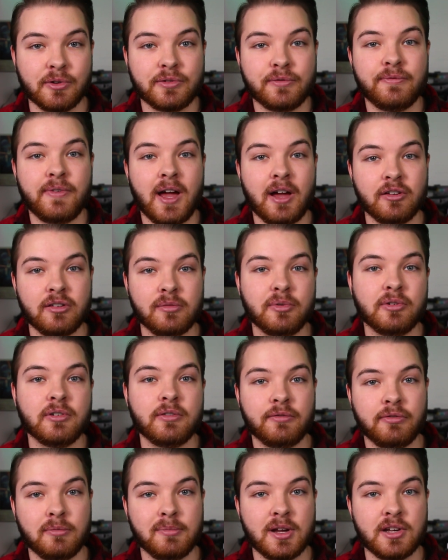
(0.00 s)
most valuable
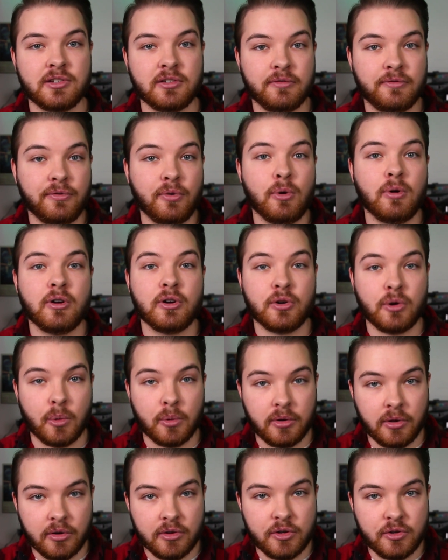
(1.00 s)
information for
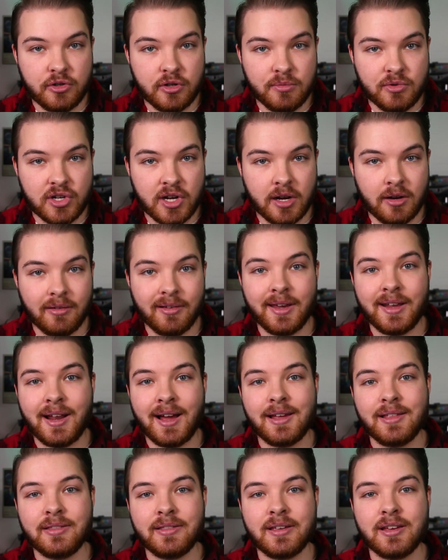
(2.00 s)
growing your YouTube channel, and
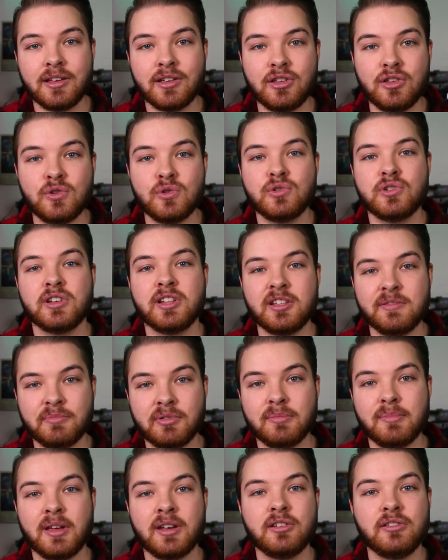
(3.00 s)
I think you should
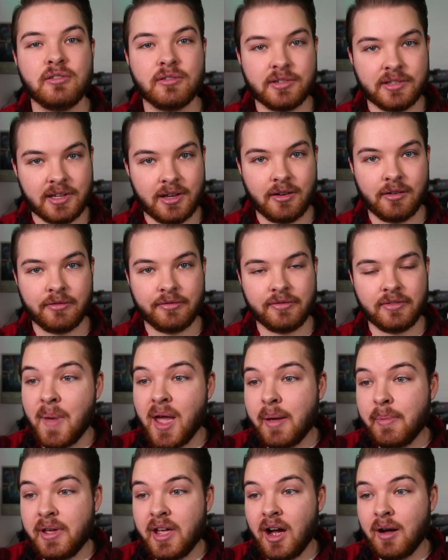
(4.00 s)
implement yourself.
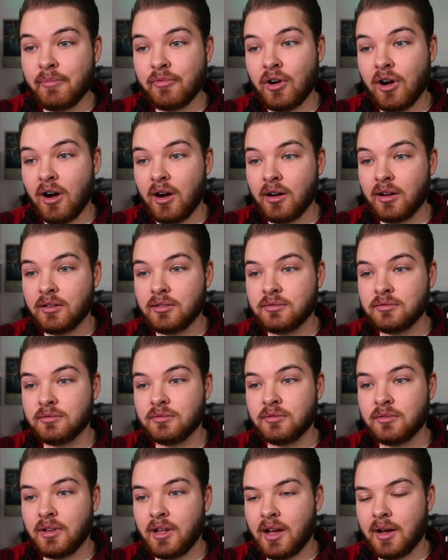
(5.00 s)
Maybe I'm wrong.
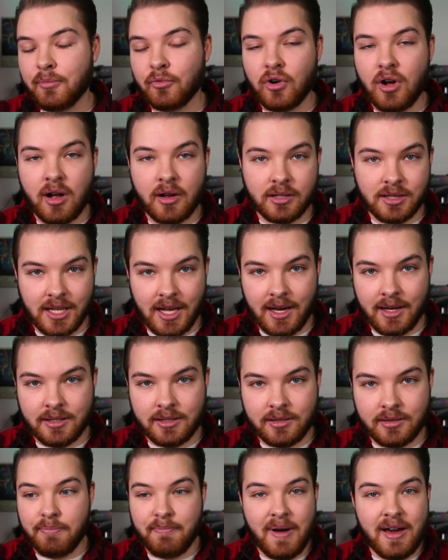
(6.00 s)
I'm wrong a
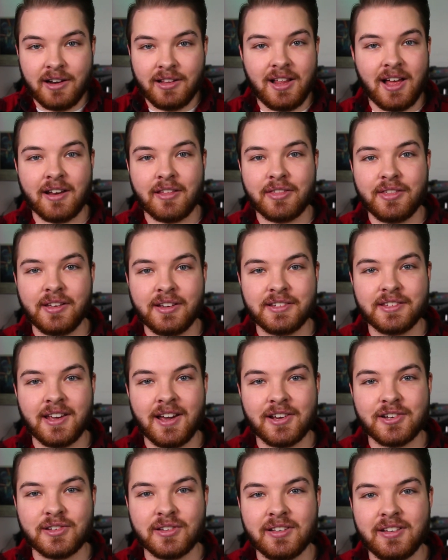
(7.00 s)
lot. About a lot of things,
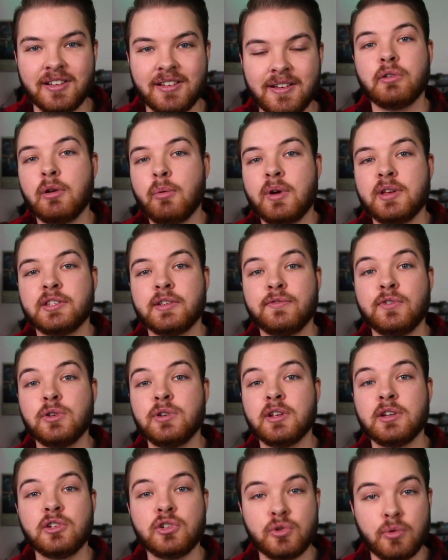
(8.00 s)
actually. So anyways, if you
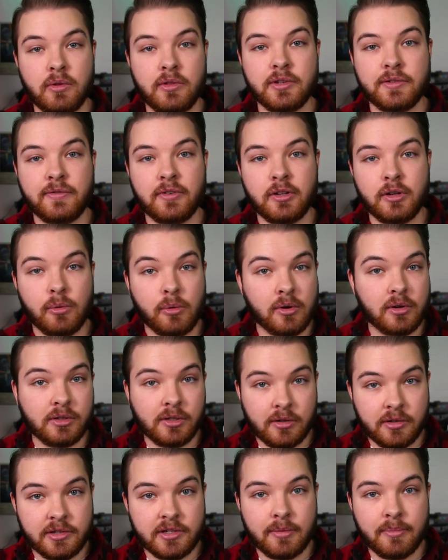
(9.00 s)
did enjoy this video or
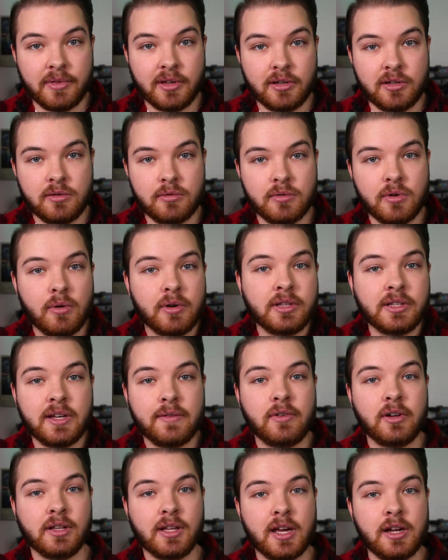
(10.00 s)
learn something new, go ahead and
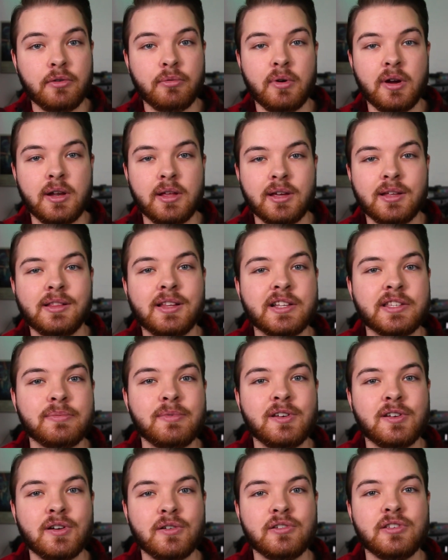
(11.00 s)
leave it a like rating. It lets
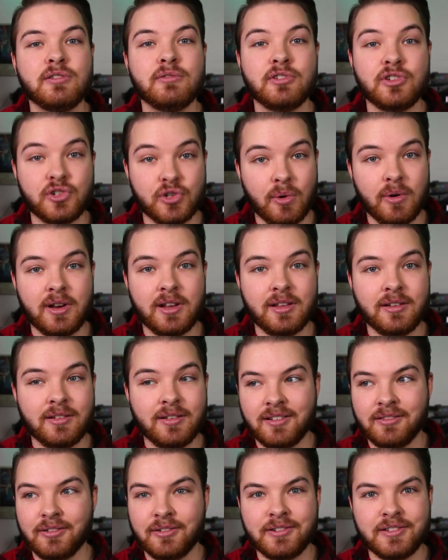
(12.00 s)
me know you enjoyed it
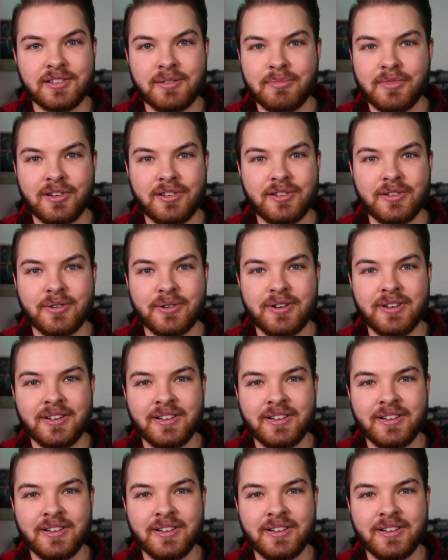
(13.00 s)
and learned something new.